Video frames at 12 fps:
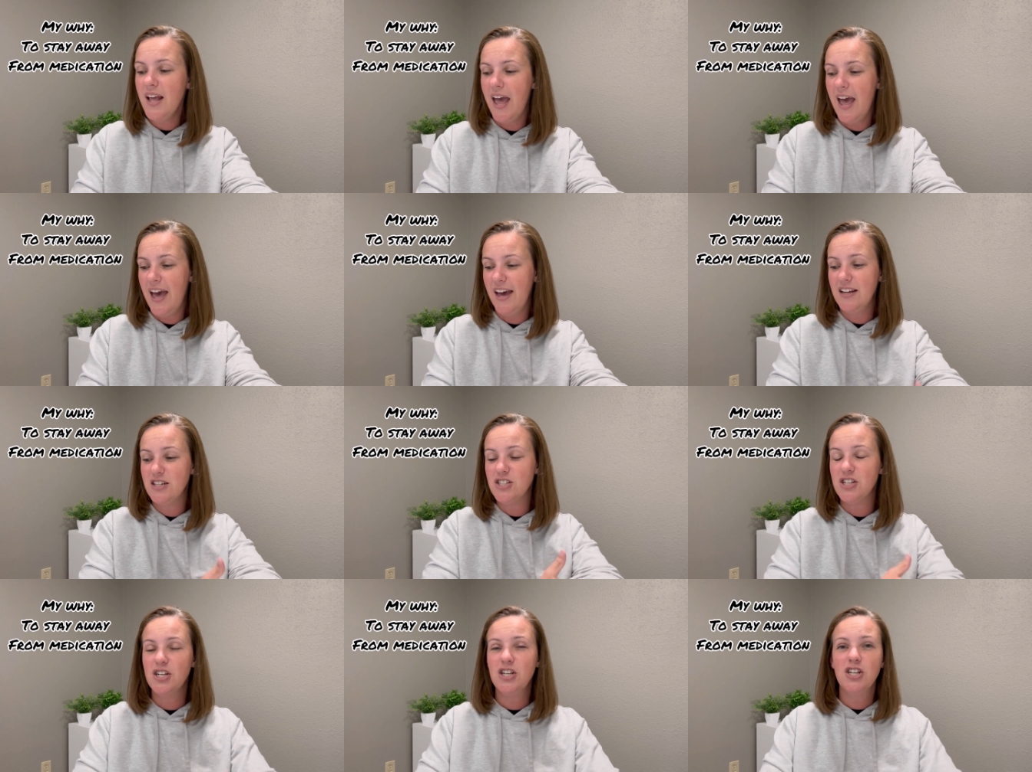And
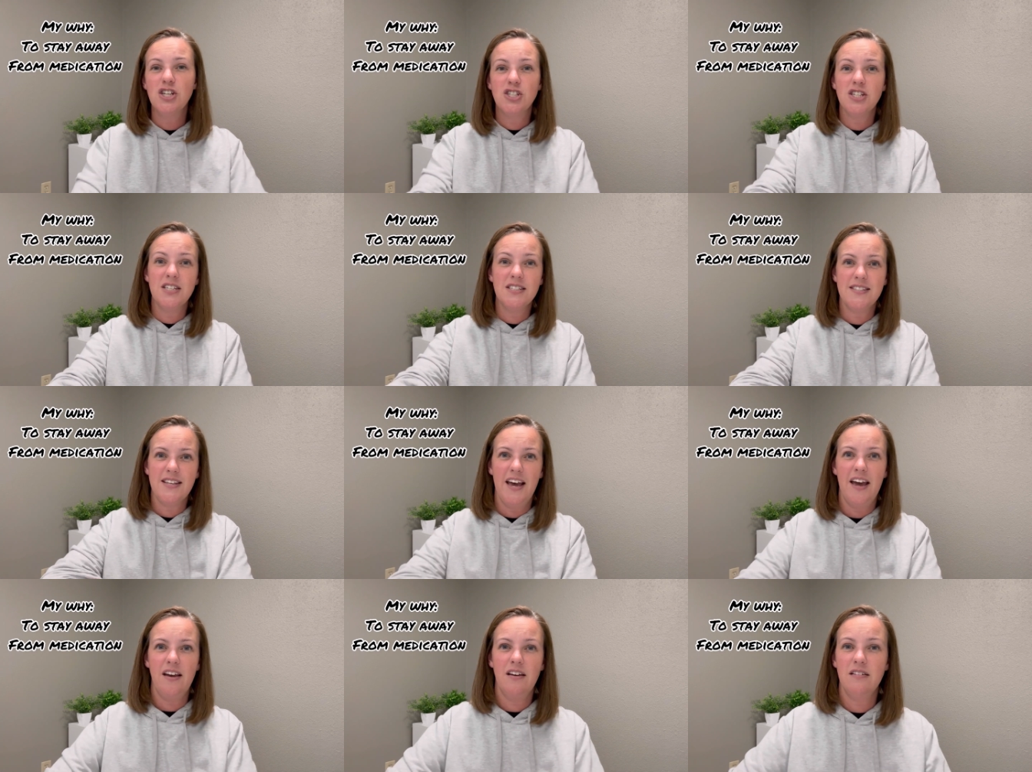she did
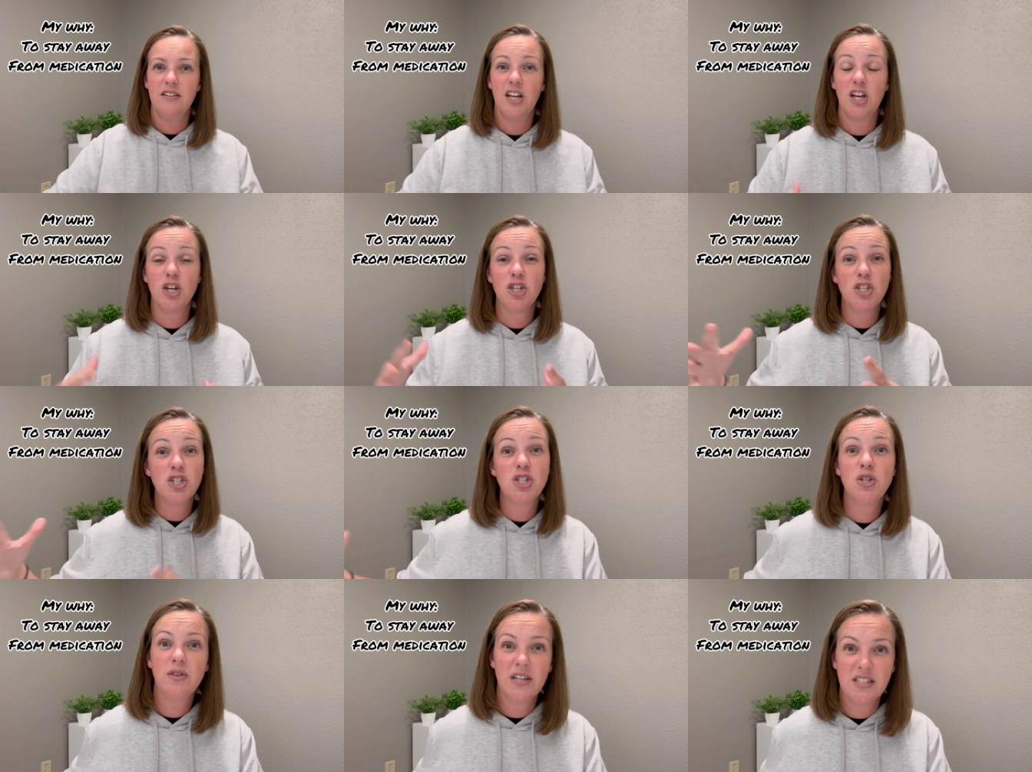say, like,
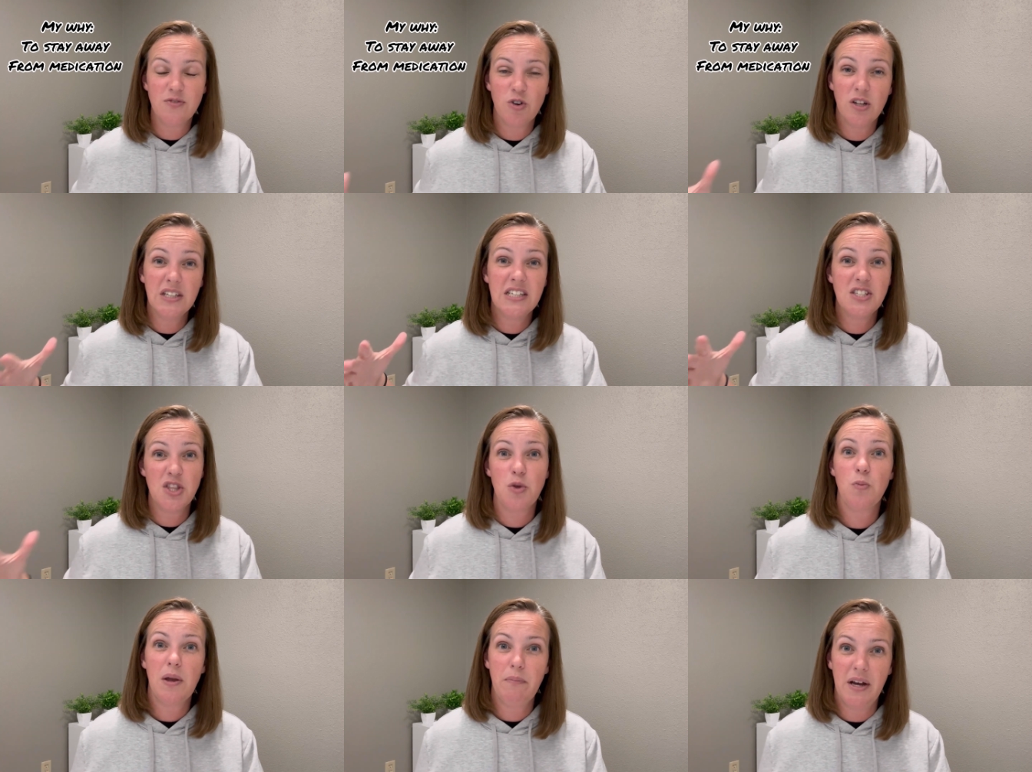do this for at least
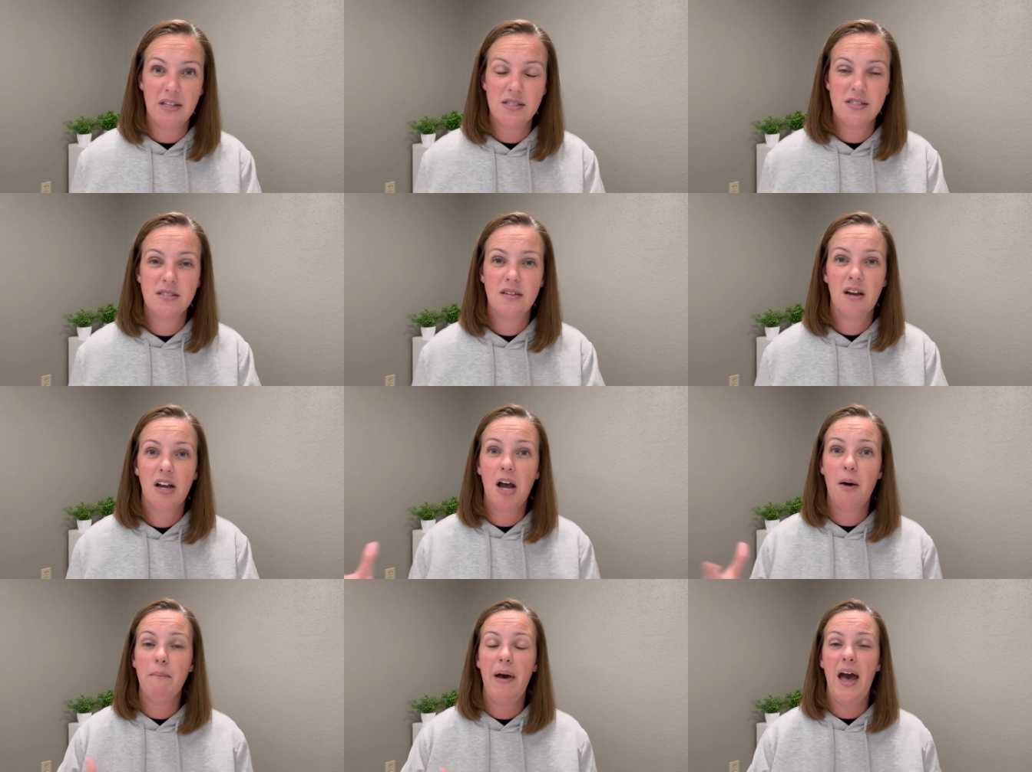three months,
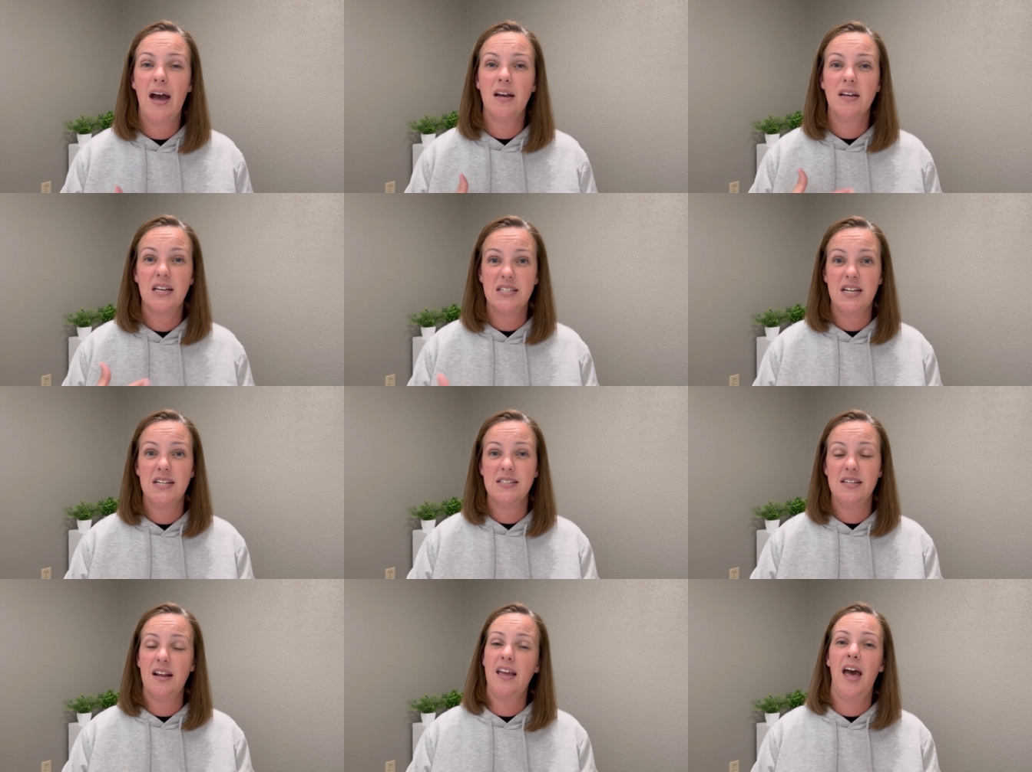come back, get
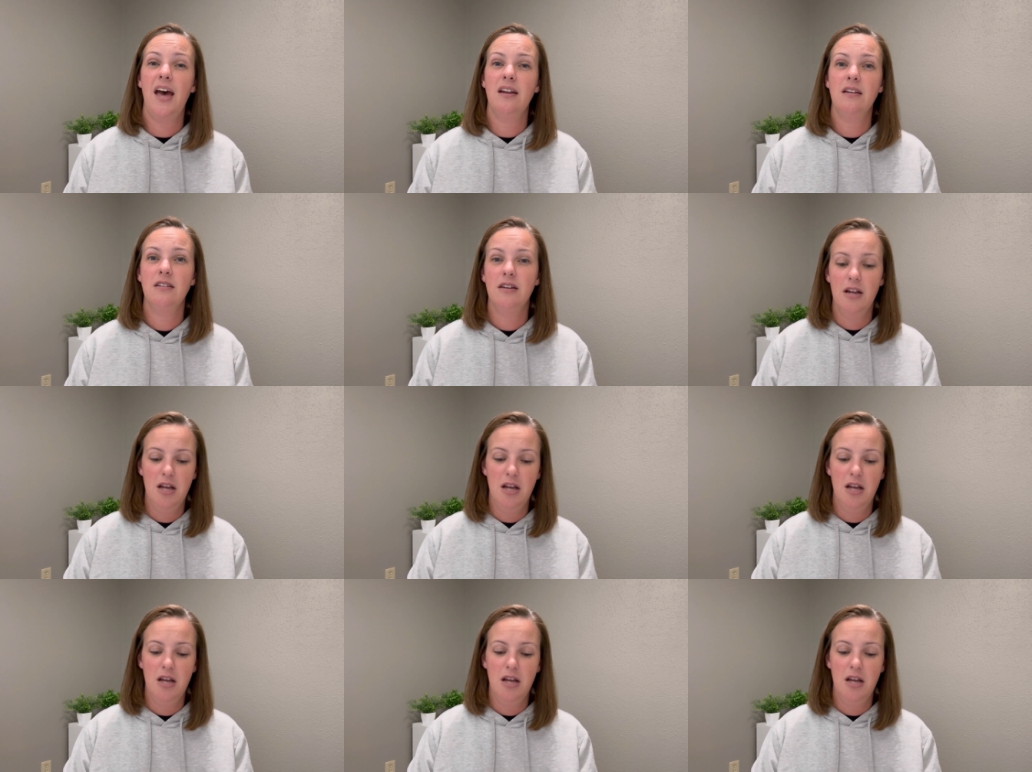tested again.